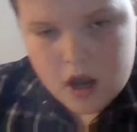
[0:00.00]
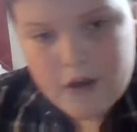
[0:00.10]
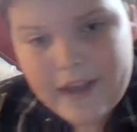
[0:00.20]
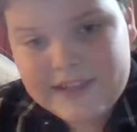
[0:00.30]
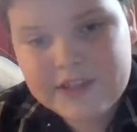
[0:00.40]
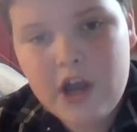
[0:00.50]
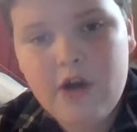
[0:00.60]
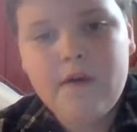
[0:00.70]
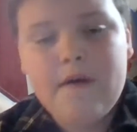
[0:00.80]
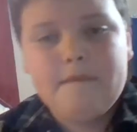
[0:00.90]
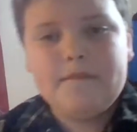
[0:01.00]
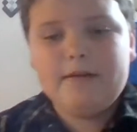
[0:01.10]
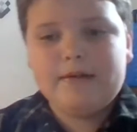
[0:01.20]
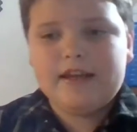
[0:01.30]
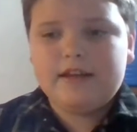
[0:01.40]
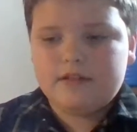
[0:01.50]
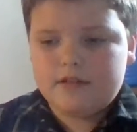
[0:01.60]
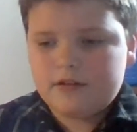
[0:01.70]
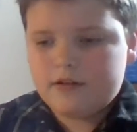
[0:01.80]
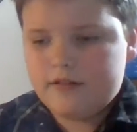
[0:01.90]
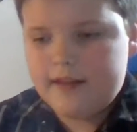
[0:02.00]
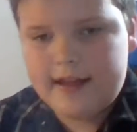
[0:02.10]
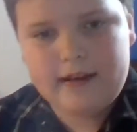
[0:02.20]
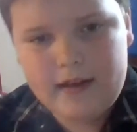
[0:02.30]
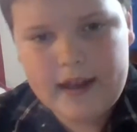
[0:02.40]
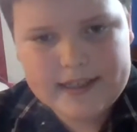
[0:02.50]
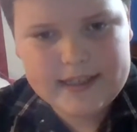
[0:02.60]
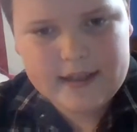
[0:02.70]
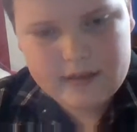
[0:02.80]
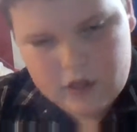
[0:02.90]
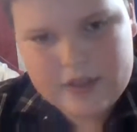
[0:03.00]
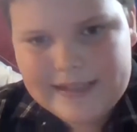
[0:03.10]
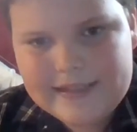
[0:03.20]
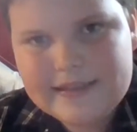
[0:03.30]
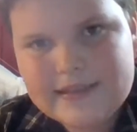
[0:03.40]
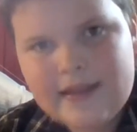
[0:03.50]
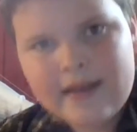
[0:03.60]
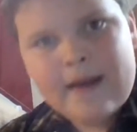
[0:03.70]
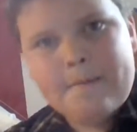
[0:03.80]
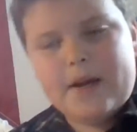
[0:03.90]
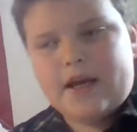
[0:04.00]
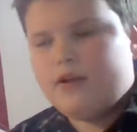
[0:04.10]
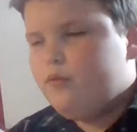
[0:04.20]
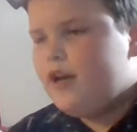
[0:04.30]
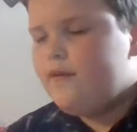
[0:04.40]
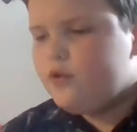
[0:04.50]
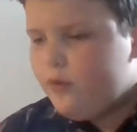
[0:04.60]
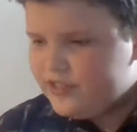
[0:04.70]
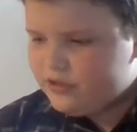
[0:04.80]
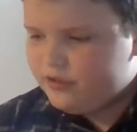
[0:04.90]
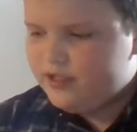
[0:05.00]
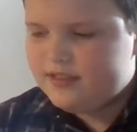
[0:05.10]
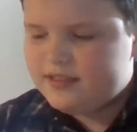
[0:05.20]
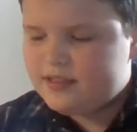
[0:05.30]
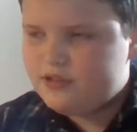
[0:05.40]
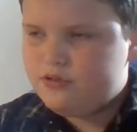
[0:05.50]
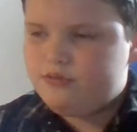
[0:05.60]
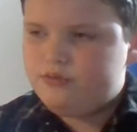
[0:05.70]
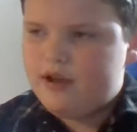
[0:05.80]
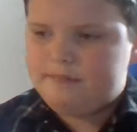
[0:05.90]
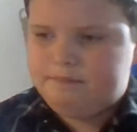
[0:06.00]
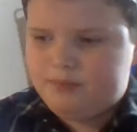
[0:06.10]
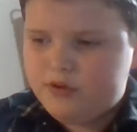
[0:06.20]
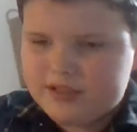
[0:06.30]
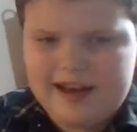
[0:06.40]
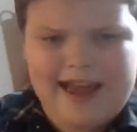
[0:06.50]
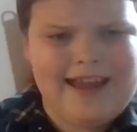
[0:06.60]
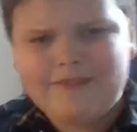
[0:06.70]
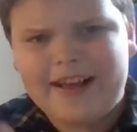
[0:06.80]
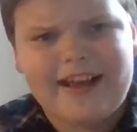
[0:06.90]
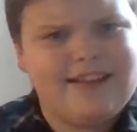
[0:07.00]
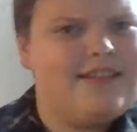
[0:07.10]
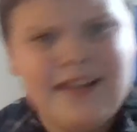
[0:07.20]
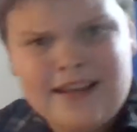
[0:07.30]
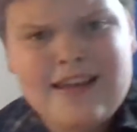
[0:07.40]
Okay, so maybe you're icing cookies, but whenever you ice cookies, you use a knife, and